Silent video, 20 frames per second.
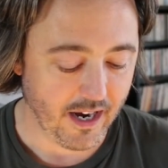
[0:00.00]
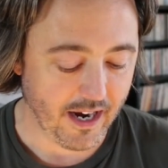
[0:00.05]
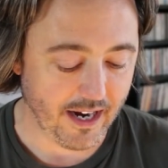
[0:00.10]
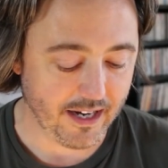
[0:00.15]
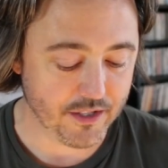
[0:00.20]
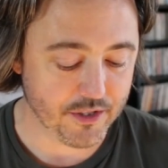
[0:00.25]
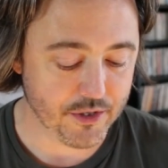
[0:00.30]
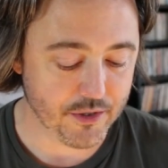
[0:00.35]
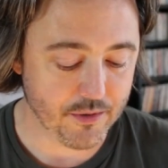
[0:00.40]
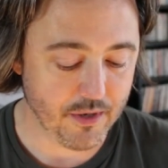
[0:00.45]

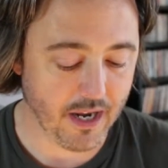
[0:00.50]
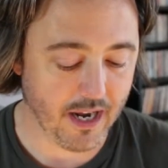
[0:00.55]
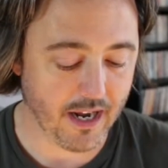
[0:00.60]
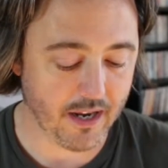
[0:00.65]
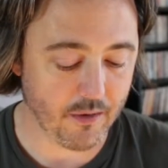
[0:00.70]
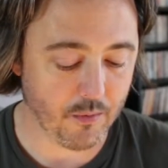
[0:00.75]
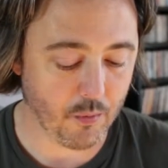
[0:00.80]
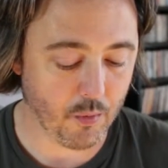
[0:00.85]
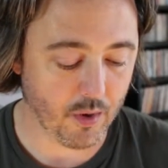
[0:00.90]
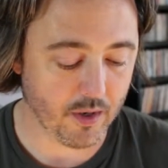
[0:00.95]
I do
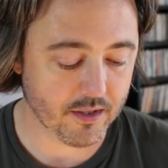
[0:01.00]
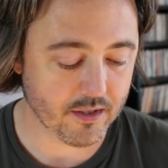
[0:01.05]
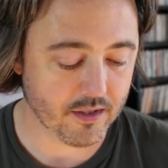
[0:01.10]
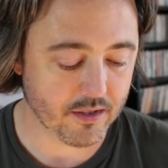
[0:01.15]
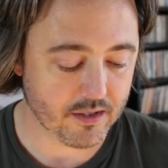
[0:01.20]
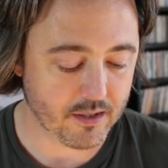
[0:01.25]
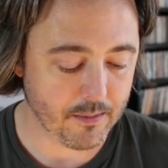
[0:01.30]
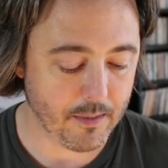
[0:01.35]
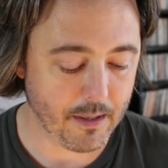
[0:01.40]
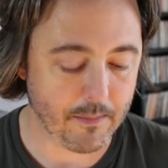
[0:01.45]
not
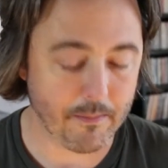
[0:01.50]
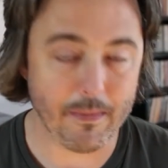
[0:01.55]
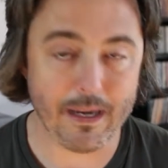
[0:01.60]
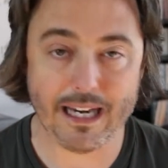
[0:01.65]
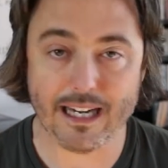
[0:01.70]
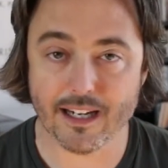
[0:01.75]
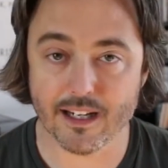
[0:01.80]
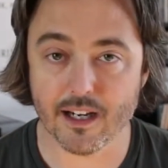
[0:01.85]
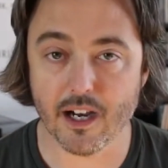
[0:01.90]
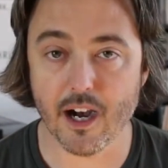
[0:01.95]
want to be
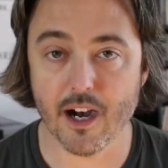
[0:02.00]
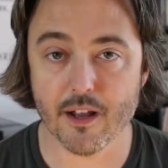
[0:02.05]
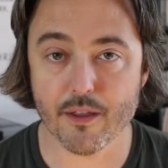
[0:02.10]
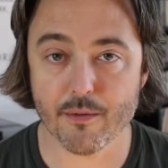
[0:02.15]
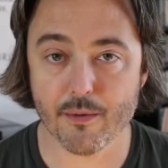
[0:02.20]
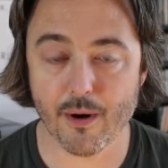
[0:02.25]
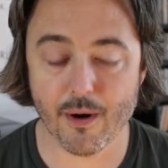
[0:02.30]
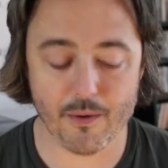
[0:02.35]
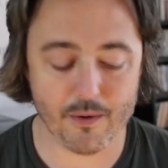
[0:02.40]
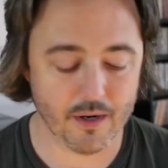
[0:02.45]
mean and
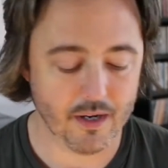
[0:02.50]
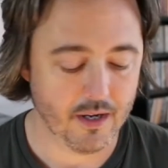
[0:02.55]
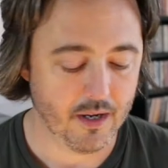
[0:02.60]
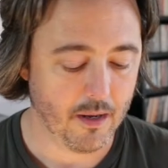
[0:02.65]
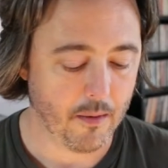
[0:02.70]
cutthroat,